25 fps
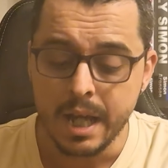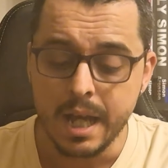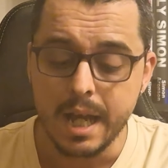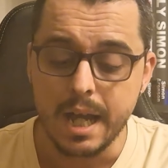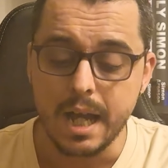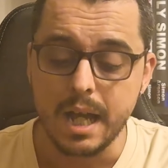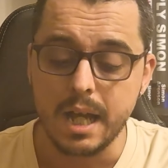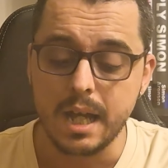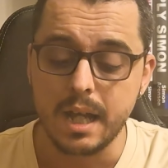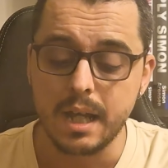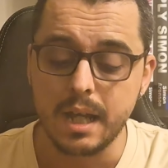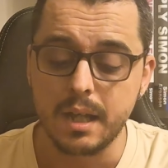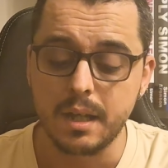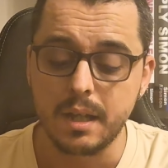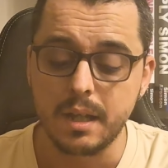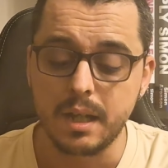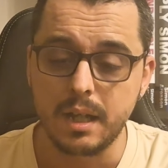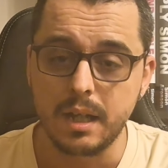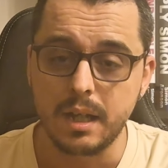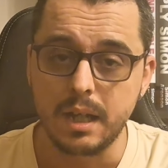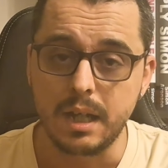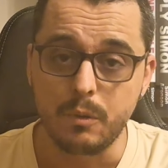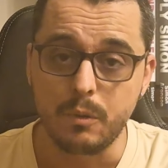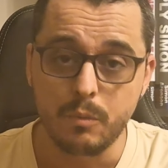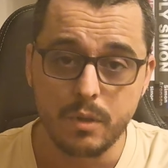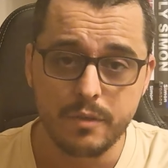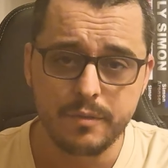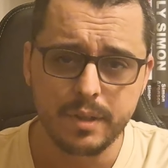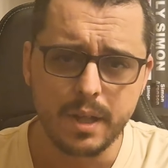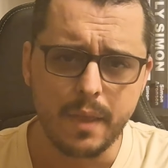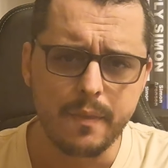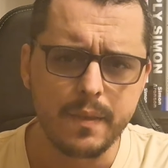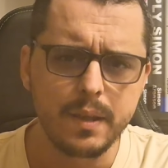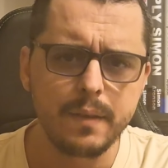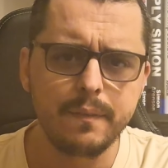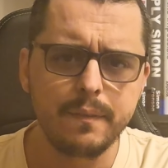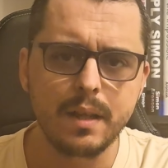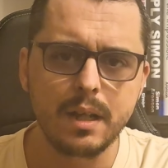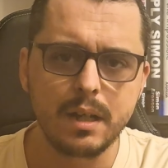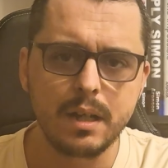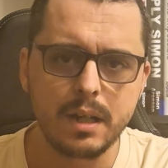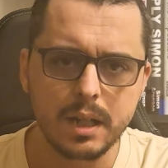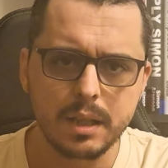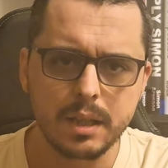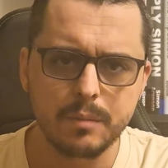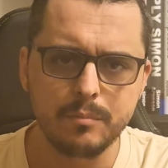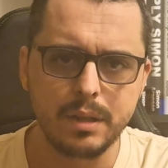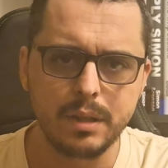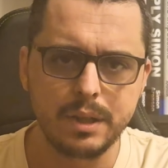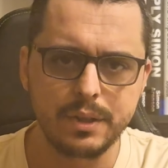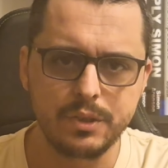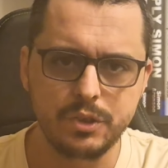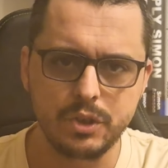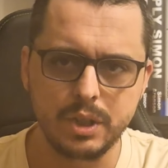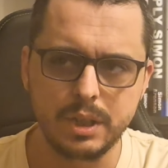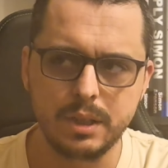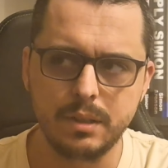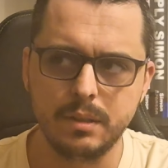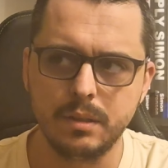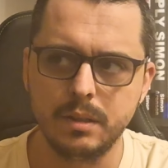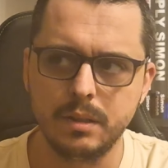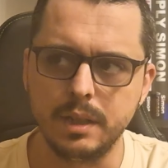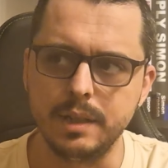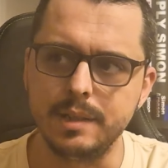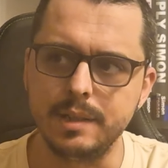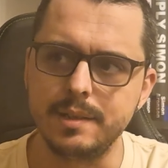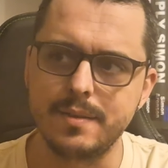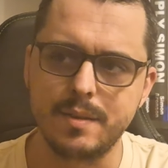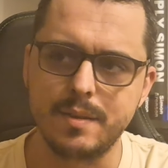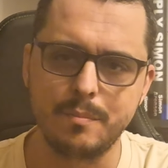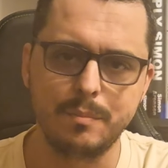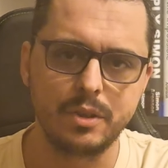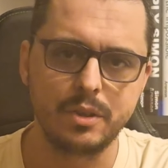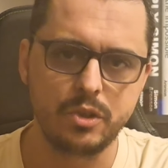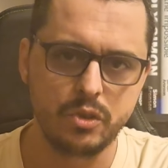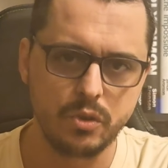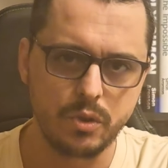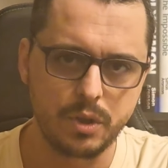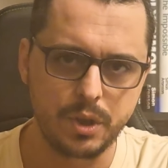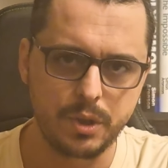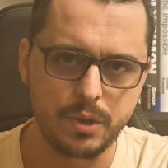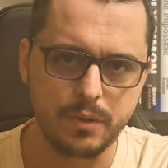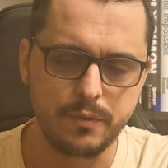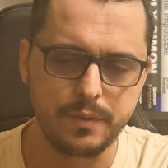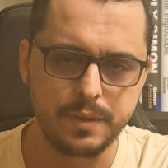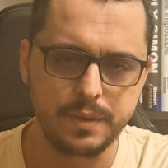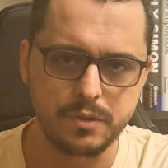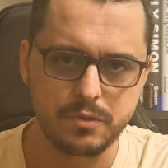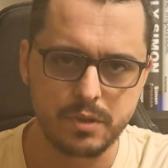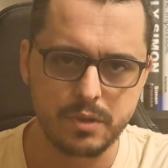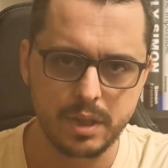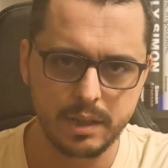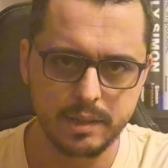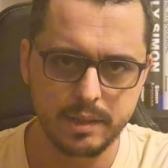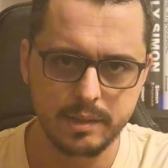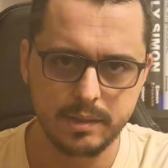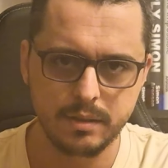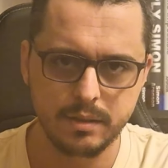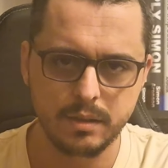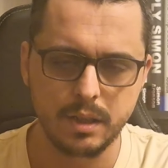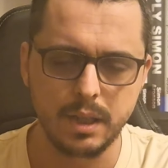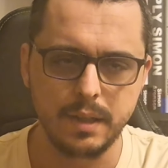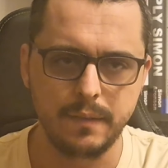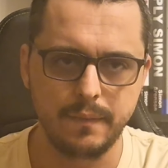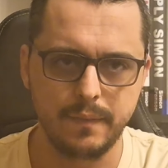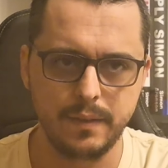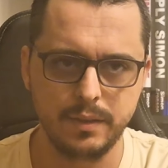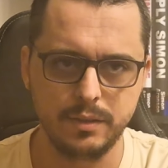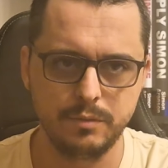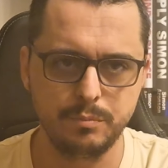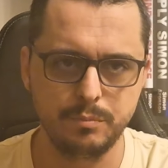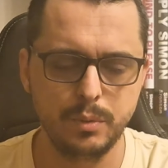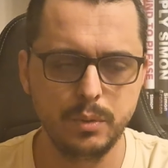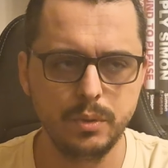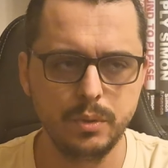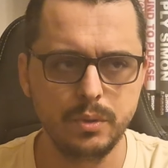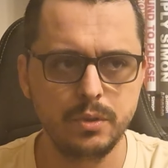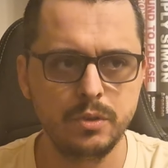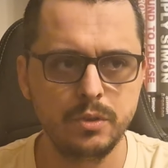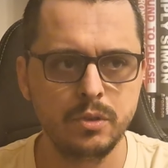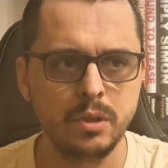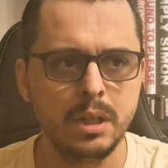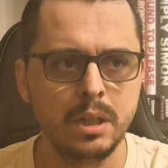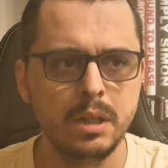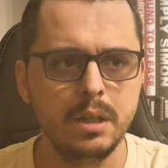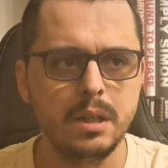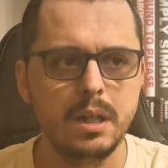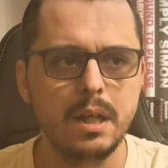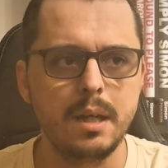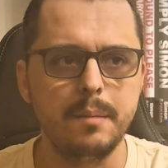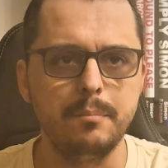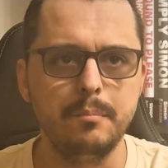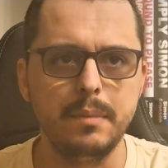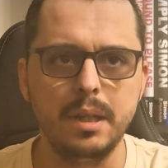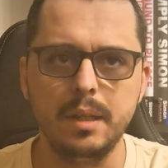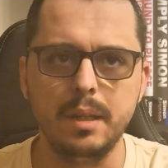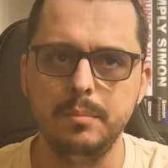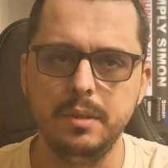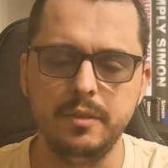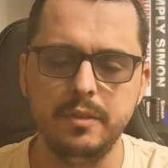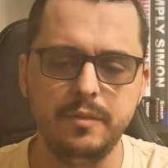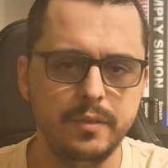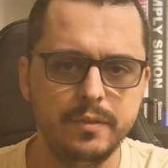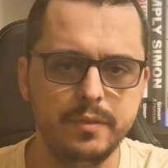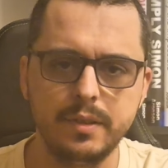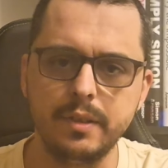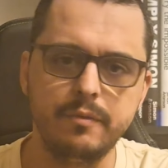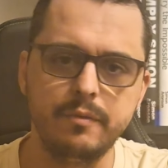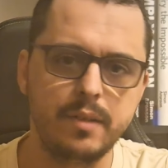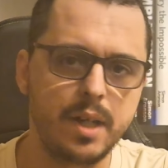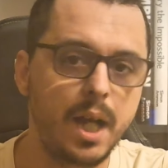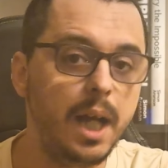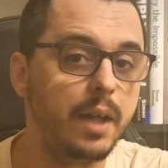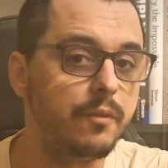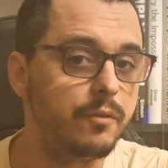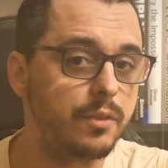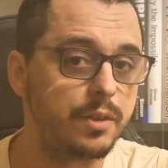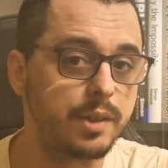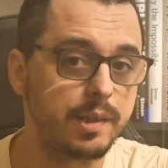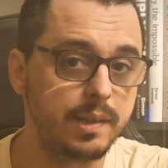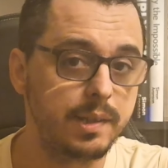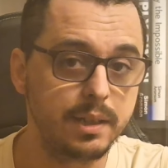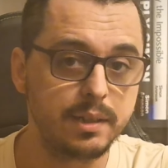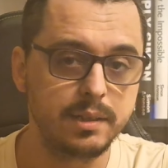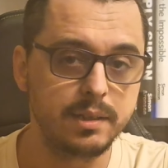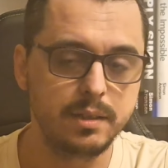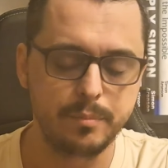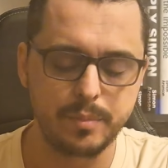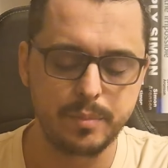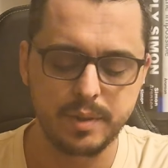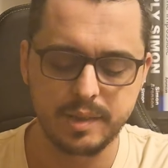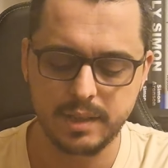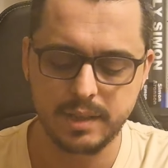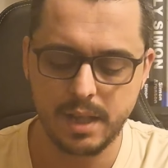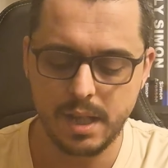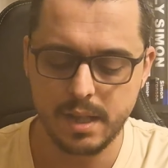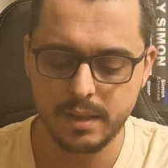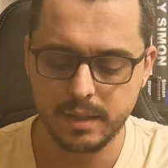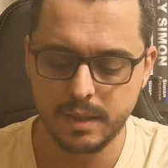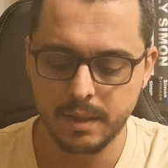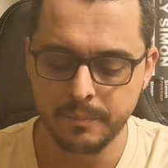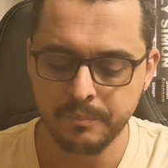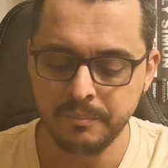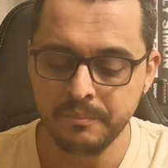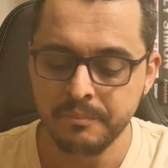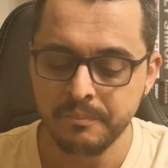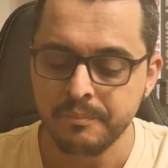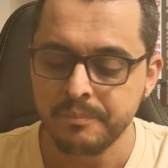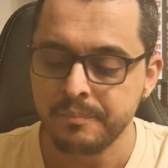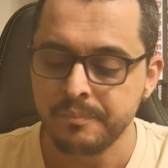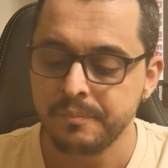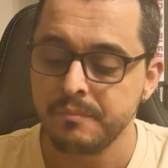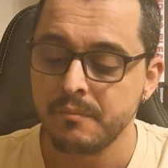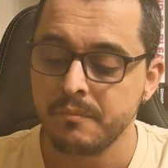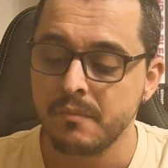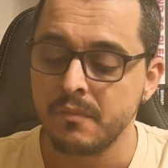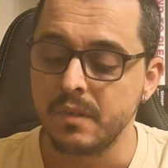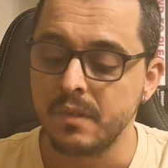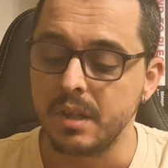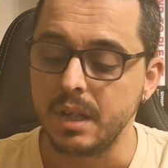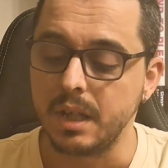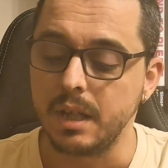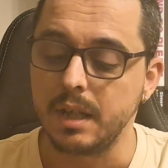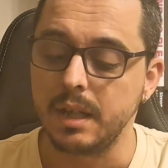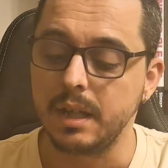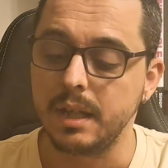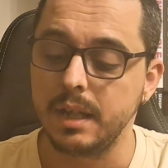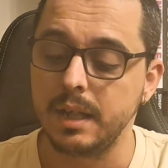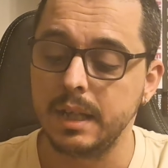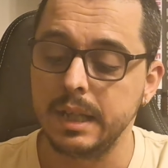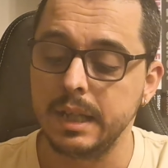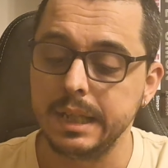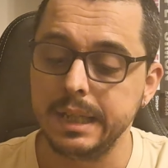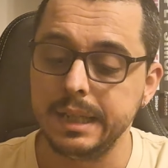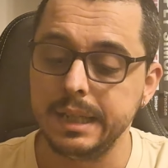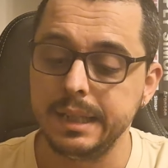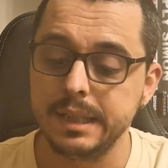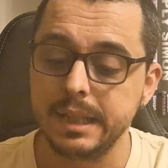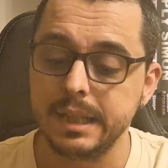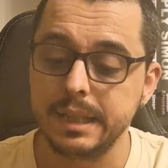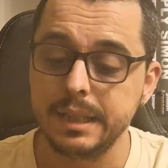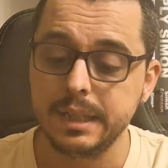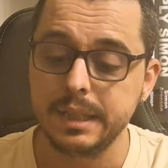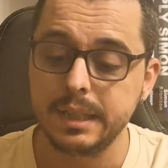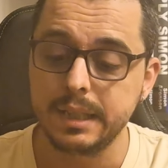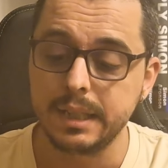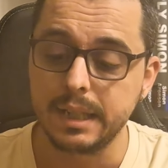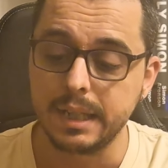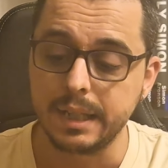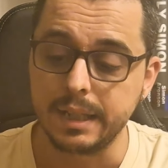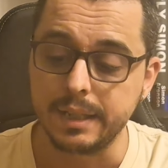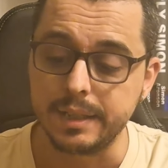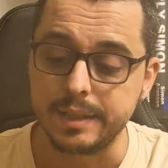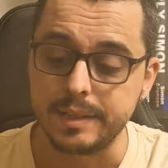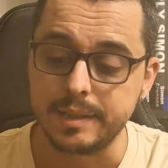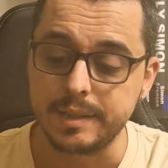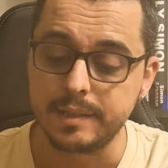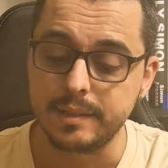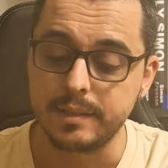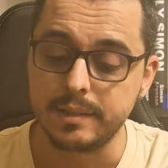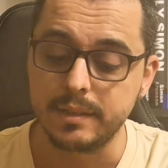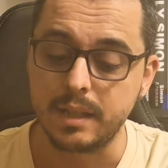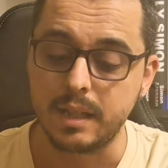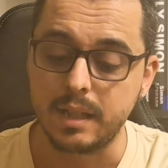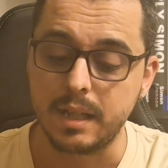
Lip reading: however, I think the card magic is the majority of the tricks in these books, maybe 55 or 60%. In any case,